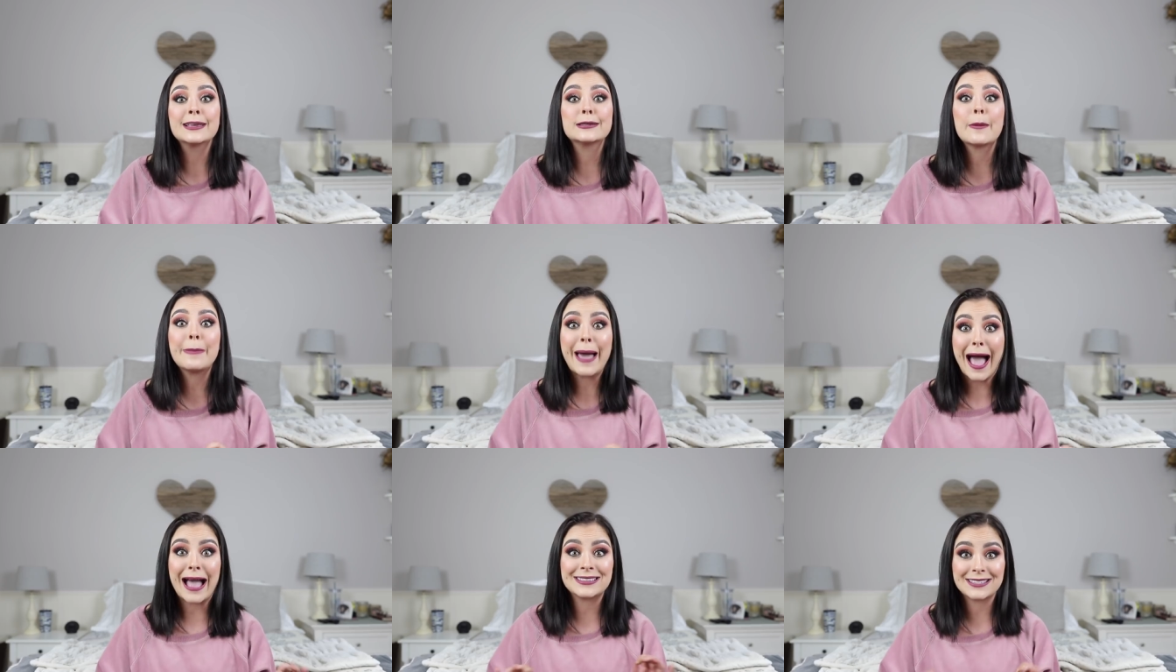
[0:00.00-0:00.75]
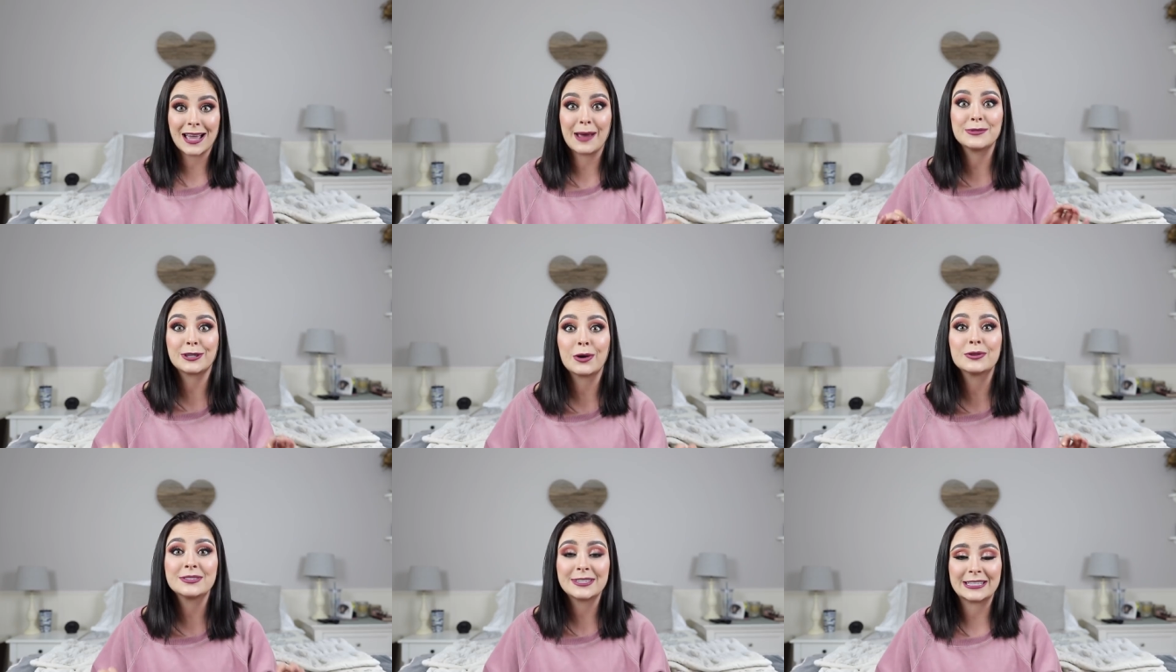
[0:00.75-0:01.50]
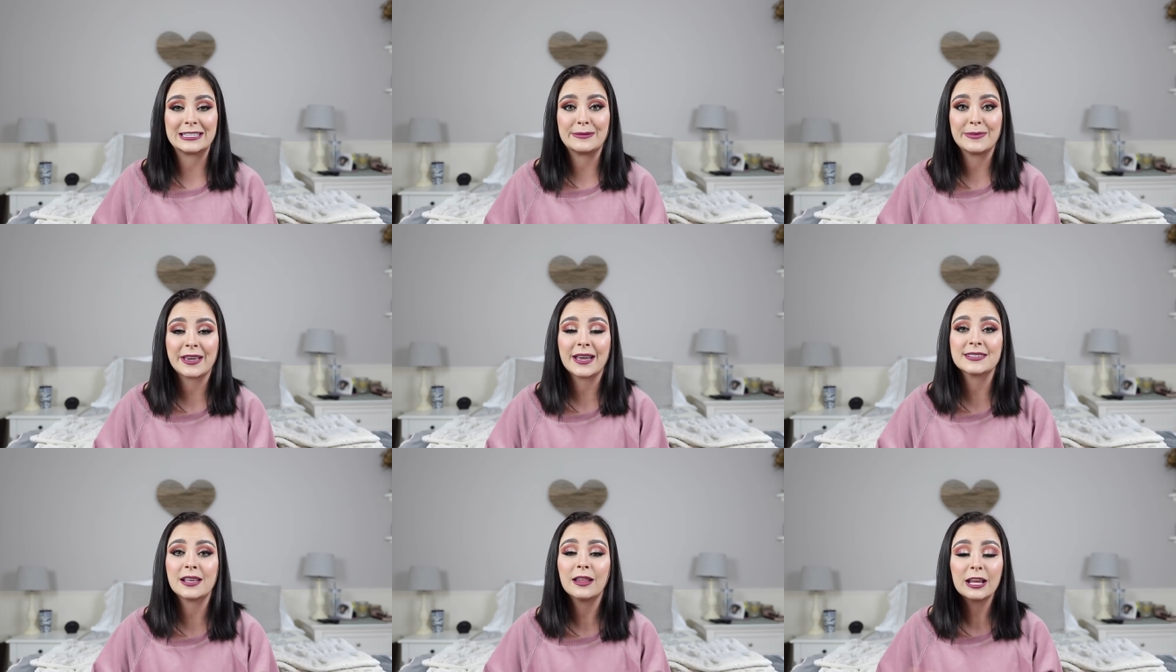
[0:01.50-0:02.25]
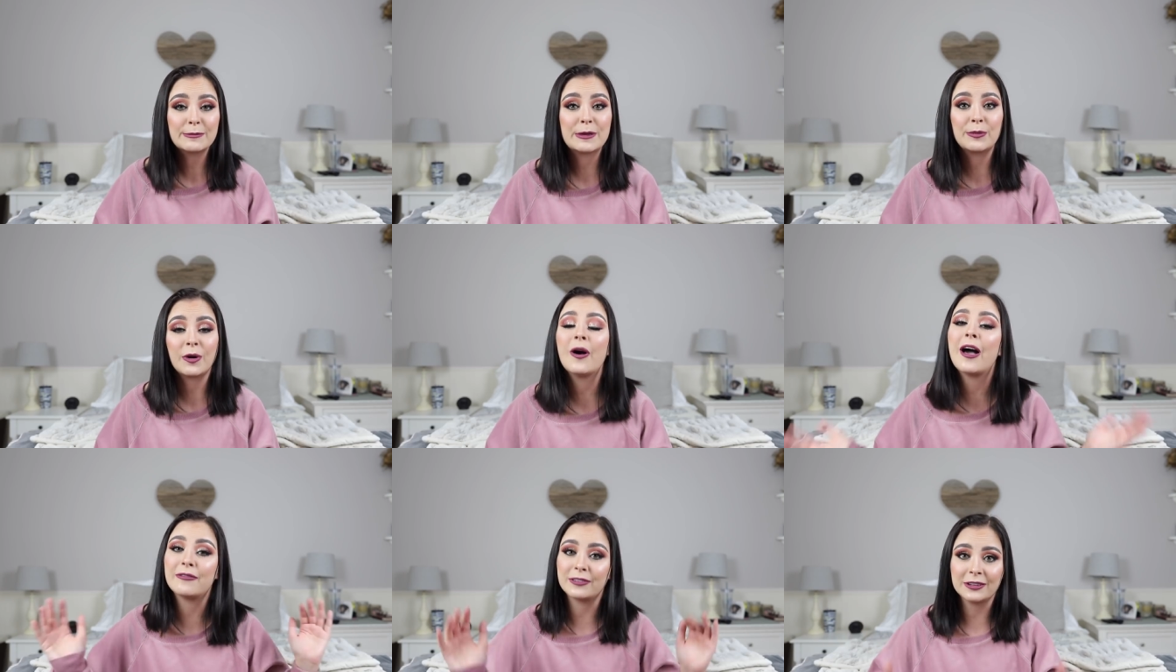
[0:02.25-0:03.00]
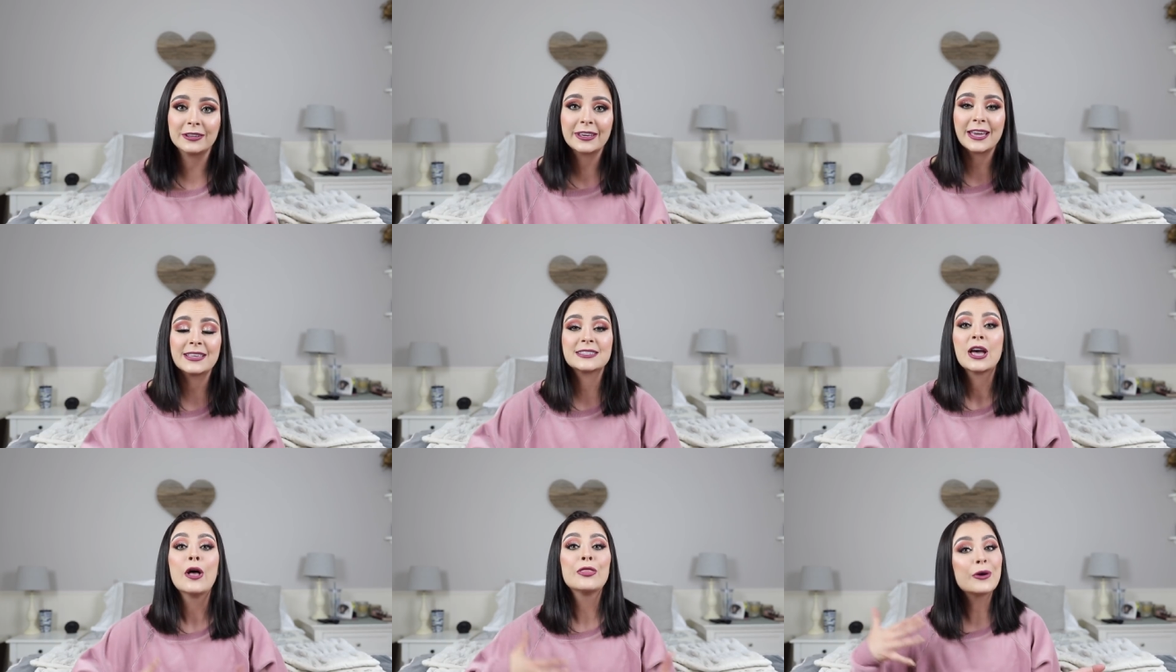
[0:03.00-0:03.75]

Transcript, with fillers: is a bad time to go to Disney because a lot of people have little kids.